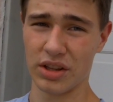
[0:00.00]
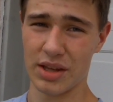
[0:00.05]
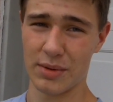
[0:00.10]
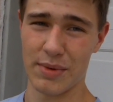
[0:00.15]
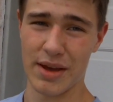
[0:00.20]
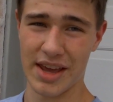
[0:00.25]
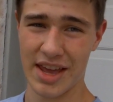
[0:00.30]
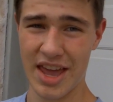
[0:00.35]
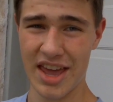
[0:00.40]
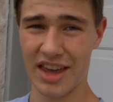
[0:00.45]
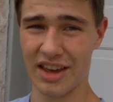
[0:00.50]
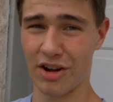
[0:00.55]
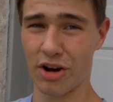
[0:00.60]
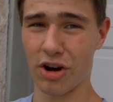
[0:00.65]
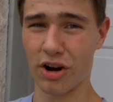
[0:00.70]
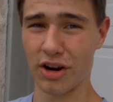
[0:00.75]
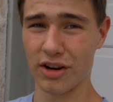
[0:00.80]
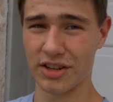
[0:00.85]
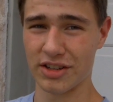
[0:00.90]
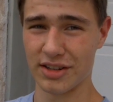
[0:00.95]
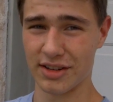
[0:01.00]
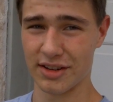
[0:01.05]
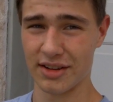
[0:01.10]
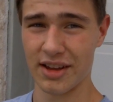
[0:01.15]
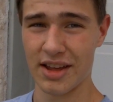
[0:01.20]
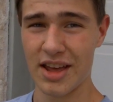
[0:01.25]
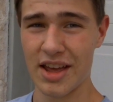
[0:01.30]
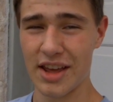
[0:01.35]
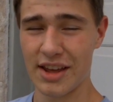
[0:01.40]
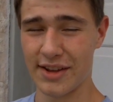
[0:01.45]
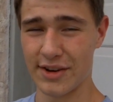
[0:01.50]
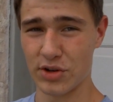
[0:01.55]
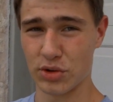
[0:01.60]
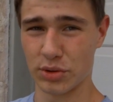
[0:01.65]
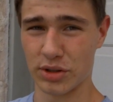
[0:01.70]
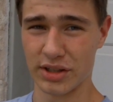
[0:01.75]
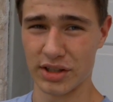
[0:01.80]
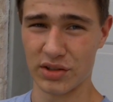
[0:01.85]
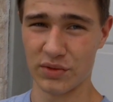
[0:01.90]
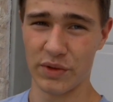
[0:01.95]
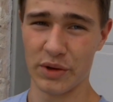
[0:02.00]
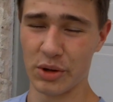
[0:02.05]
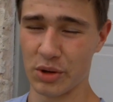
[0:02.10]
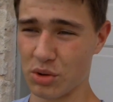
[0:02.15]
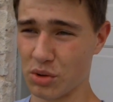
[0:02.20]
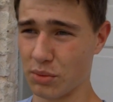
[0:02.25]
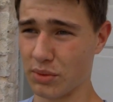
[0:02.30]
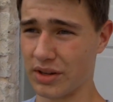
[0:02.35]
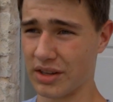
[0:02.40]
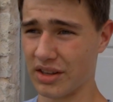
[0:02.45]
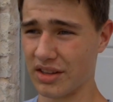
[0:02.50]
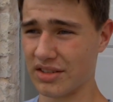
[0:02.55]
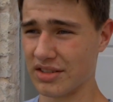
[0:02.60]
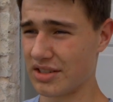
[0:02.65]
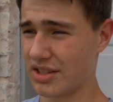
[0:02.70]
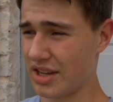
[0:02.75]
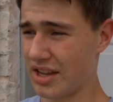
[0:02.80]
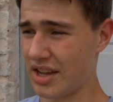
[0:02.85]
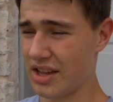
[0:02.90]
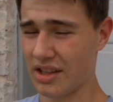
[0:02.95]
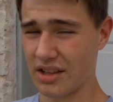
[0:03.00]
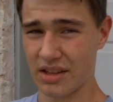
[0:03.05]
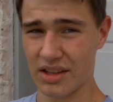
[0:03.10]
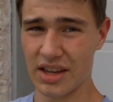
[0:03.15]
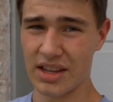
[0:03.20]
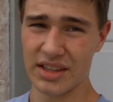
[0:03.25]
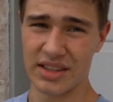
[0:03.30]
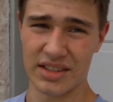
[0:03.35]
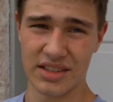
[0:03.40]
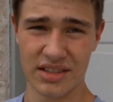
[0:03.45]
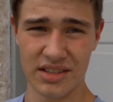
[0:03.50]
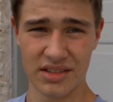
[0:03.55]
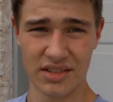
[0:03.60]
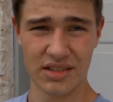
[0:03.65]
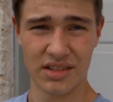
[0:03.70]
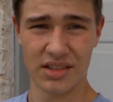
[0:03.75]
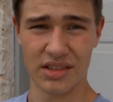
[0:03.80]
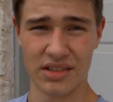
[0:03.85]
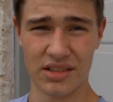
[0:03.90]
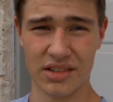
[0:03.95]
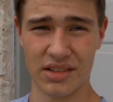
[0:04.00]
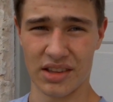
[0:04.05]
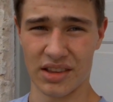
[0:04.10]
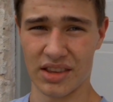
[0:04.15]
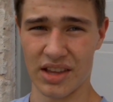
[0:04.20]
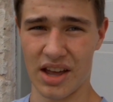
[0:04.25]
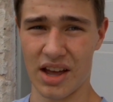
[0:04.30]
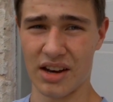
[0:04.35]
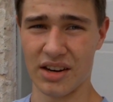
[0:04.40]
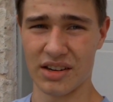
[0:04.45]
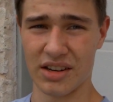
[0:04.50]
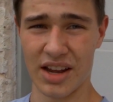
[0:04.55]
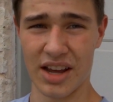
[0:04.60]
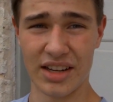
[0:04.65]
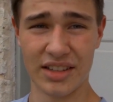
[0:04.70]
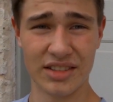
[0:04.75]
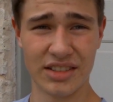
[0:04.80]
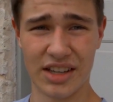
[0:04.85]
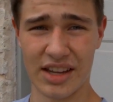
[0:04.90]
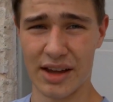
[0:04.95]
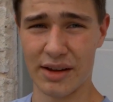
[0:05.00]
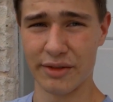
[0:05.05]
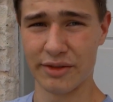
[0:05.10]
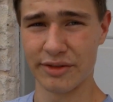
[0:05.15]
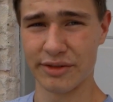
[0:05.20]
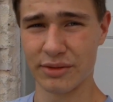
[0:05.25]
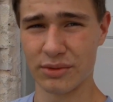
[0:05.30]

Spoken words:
making it hard to enjoy this vehicle, because it's not nice to have